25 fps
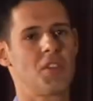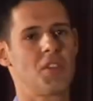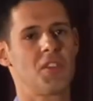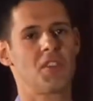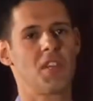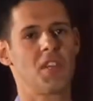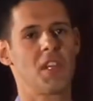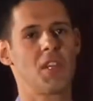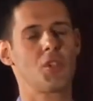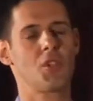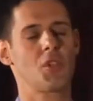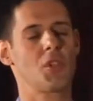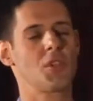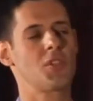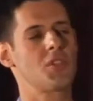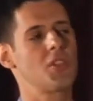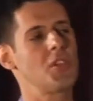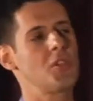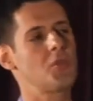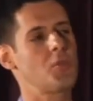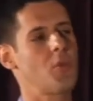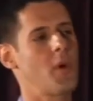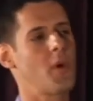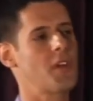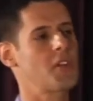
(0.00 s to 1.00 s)
distinctions,
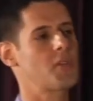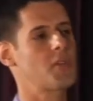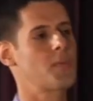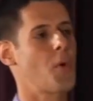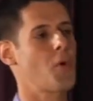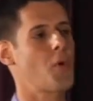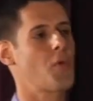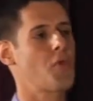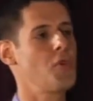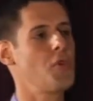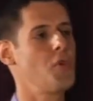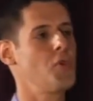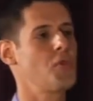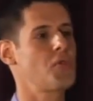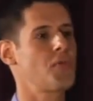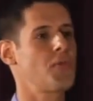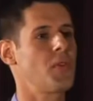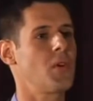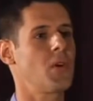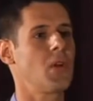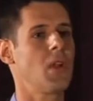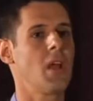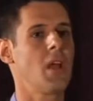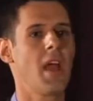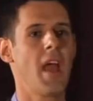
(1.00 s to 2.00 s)
this one is both
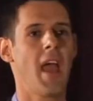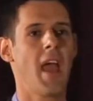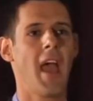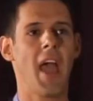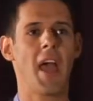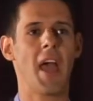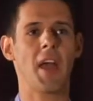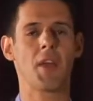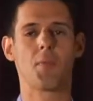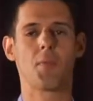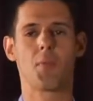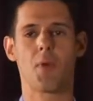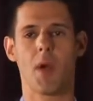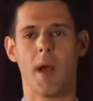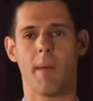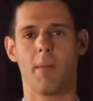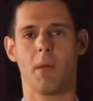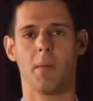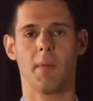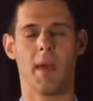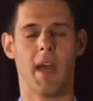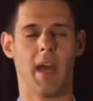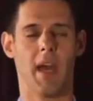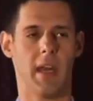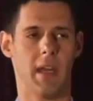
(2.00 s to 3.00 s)
useful and
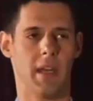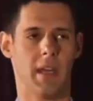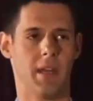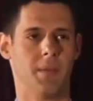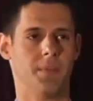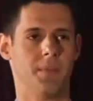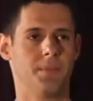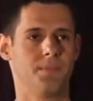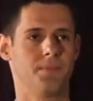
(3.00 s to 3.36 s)
problematic.